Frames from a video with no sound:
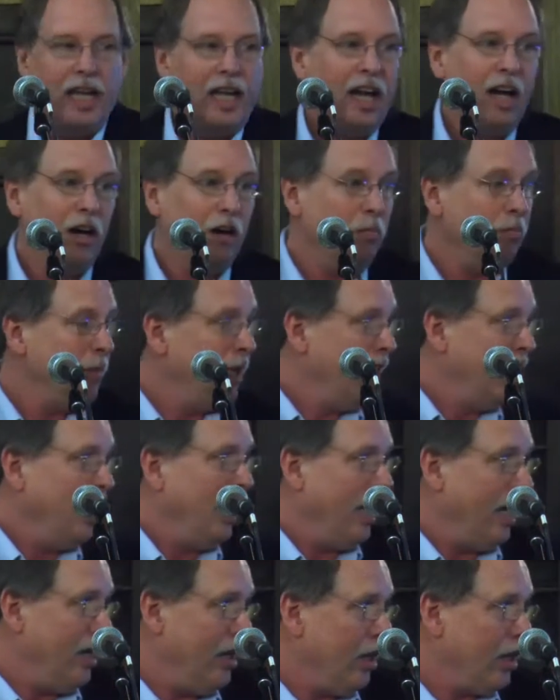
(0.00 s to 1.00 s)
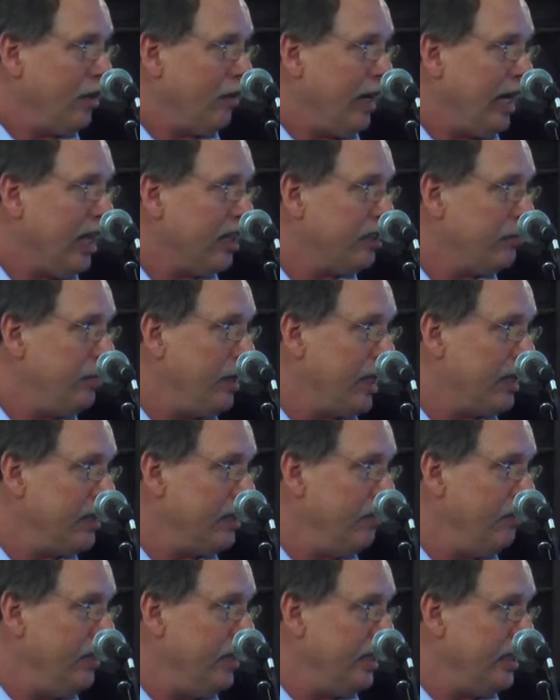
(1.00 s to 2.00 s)
Um, another aspect
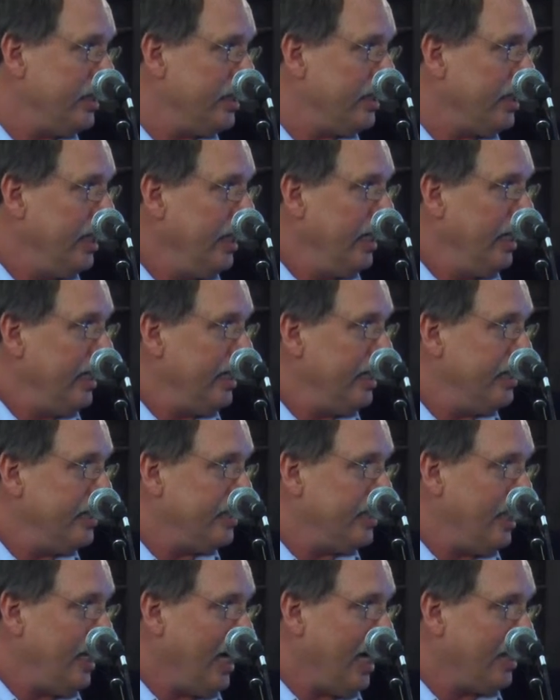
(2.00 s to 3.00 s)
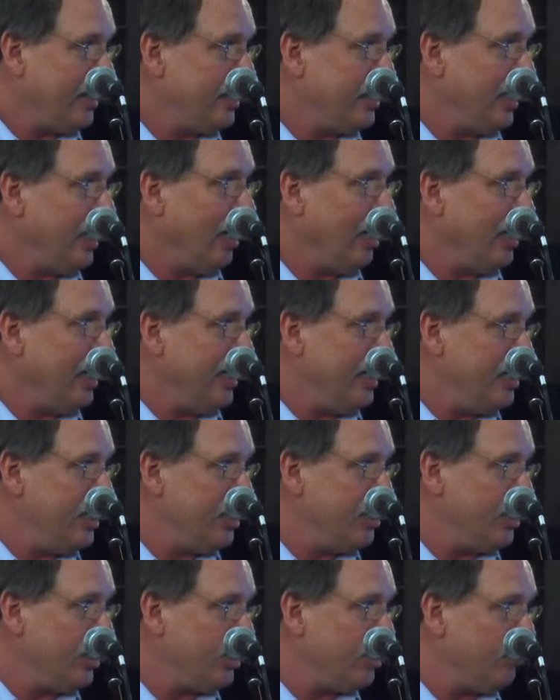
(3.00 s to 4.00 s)
of this is that uh,
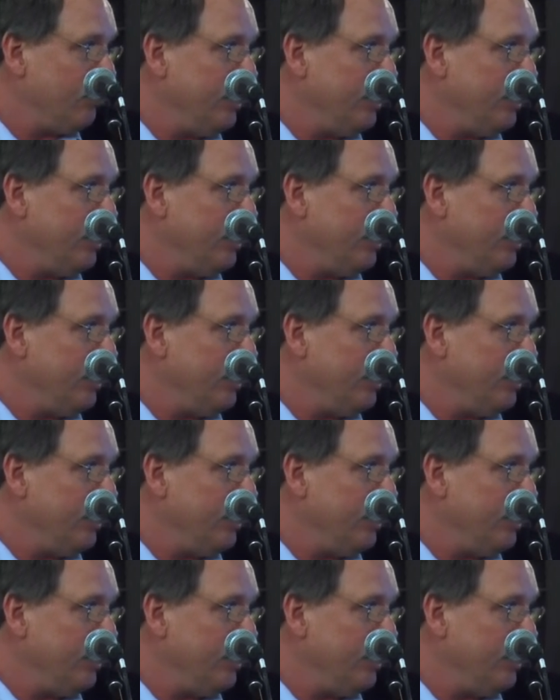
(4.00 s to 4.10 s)
indigenous